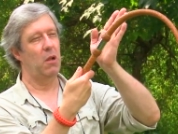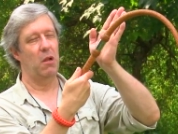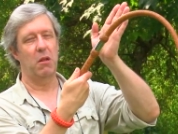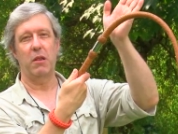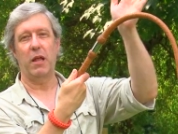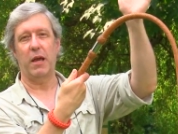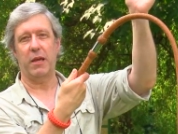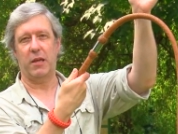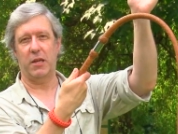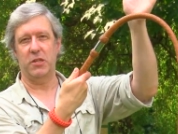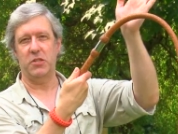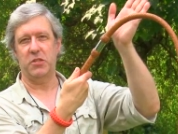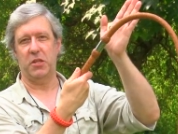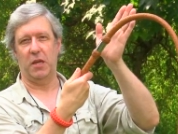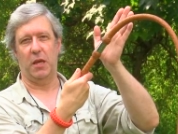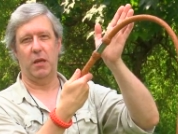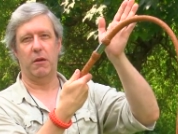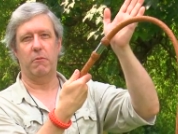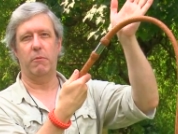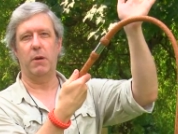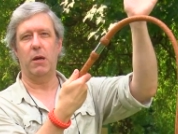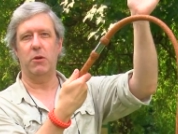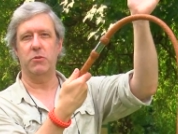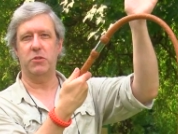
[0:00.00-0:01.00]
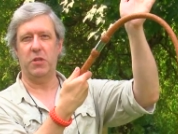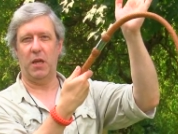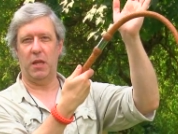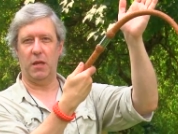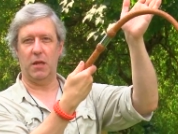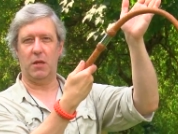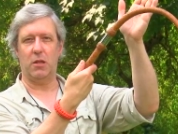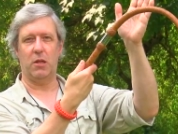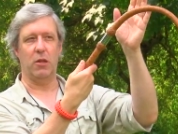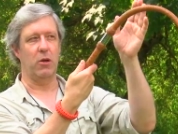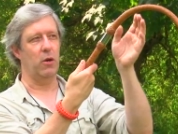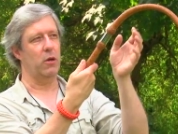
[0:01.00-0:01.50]
like I said, around 10
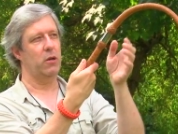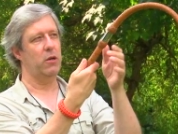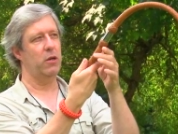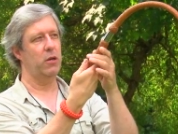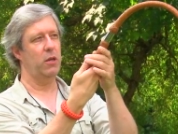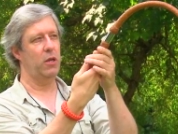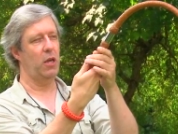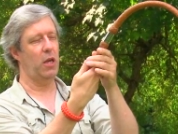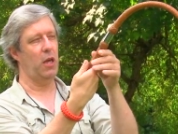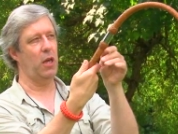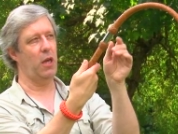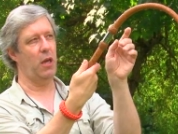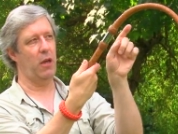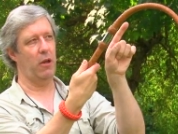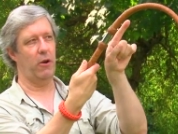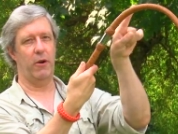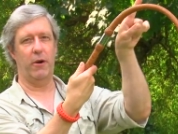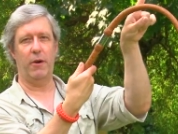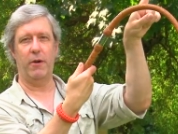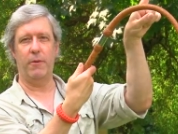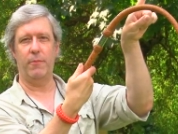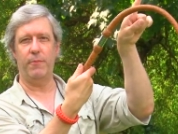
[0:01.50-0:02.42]
o'clock here.